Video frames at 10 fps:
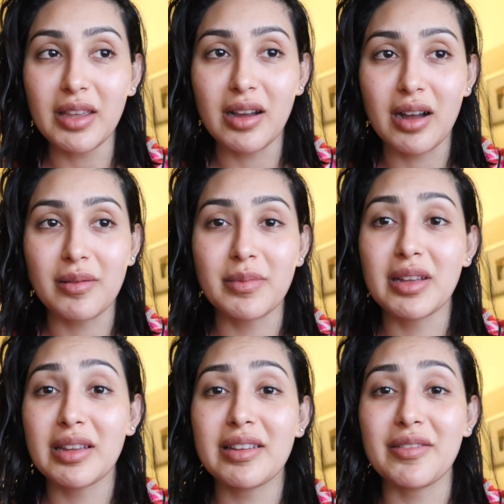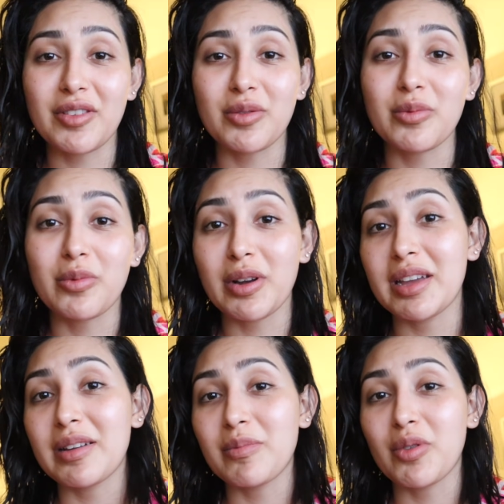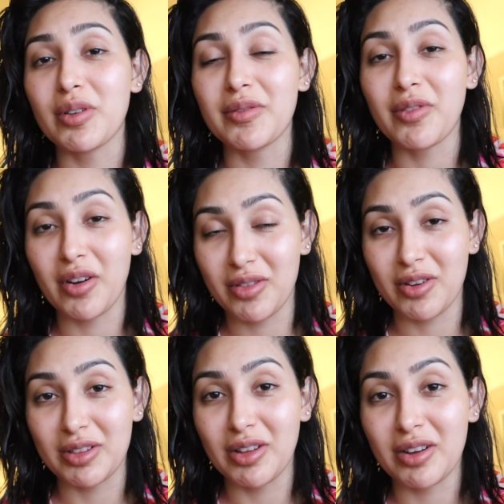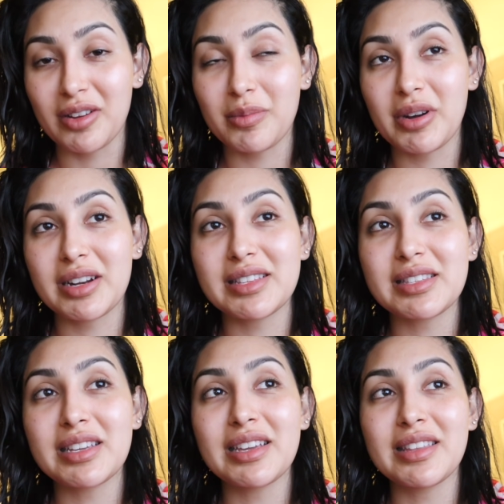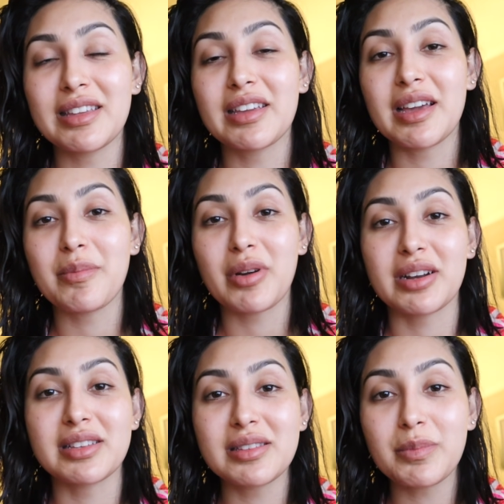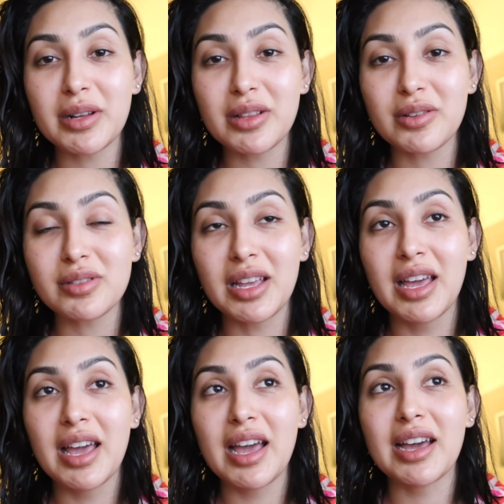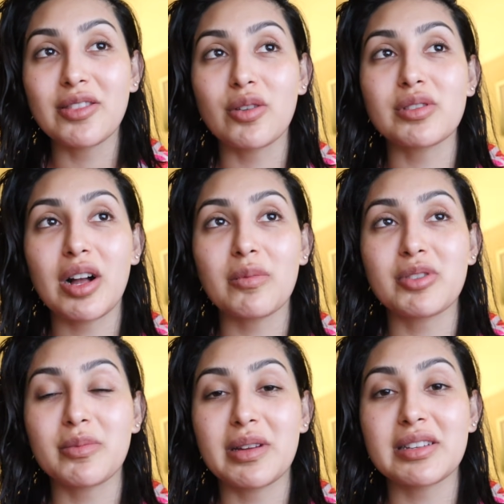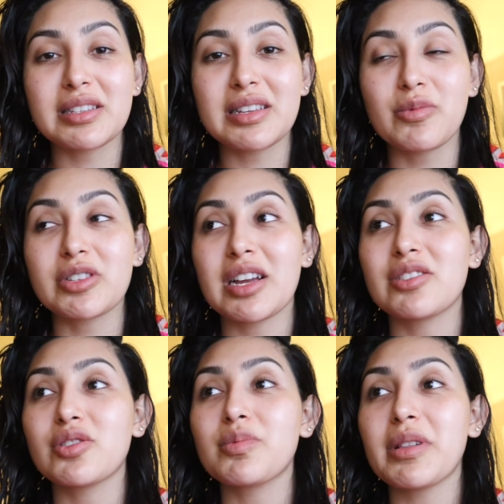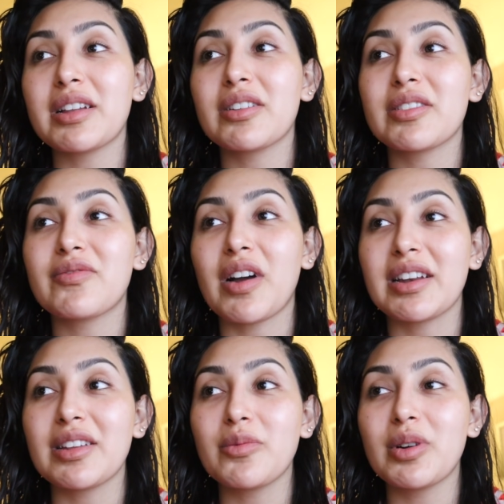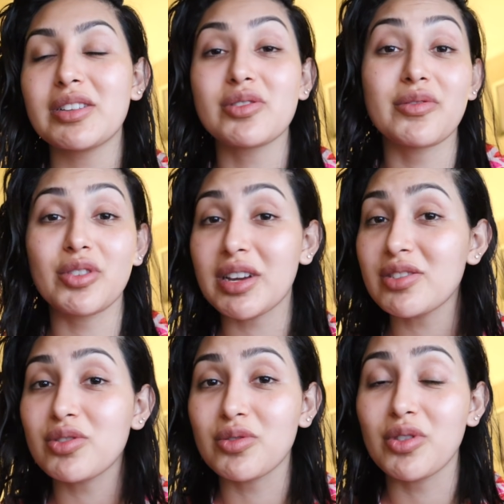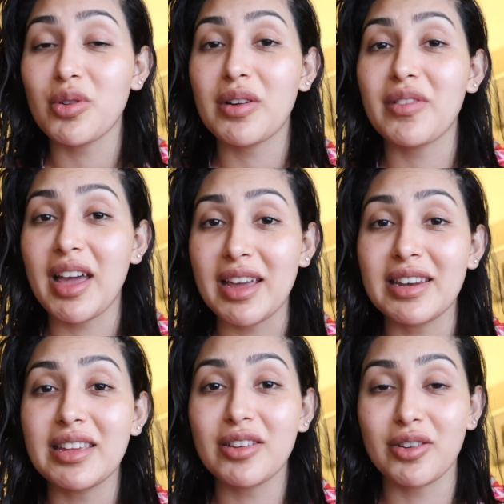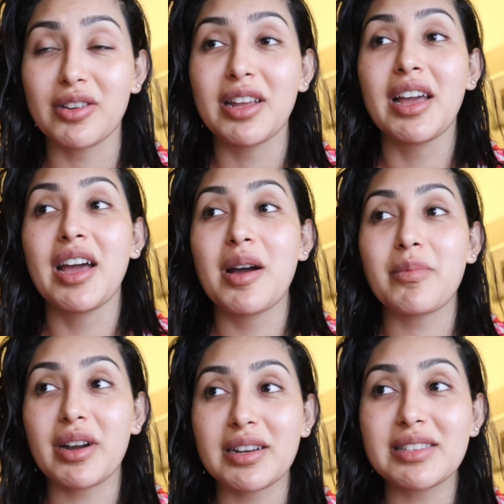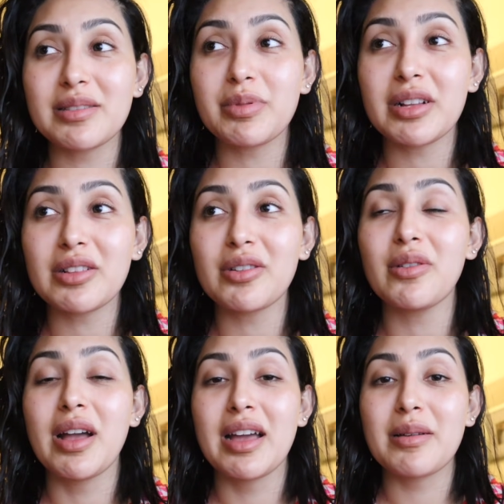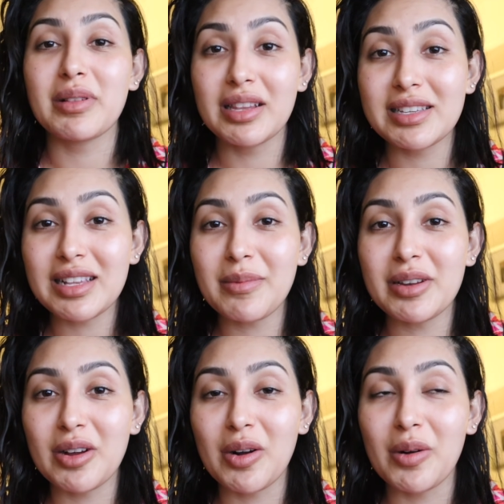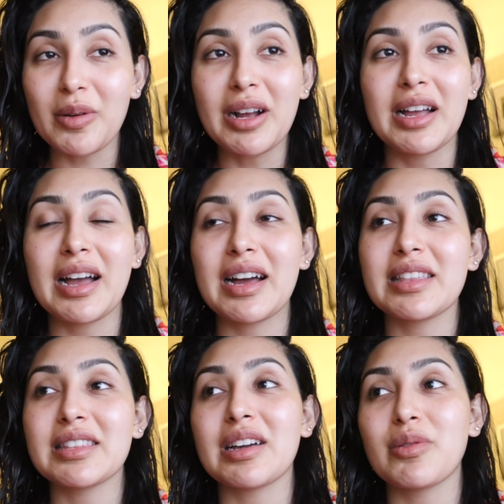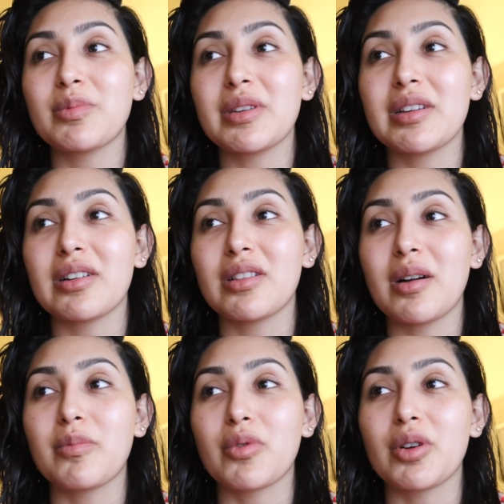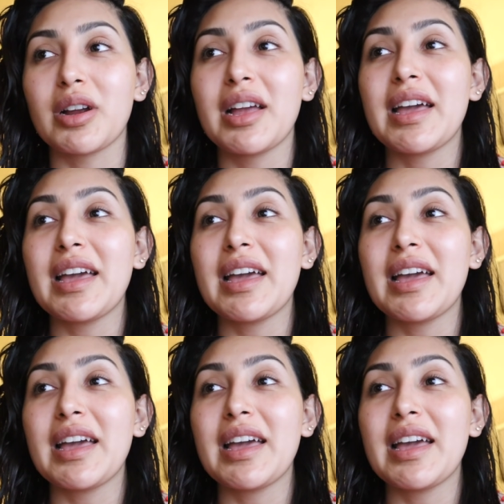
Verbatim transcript: um, if you're way more farther along your pregnancy, they get pregnancy pillows and those help tremendously, which I do plan on finding one. So if you guys do know of any good pregnancy pillow, please let me know. I think that would be a lot more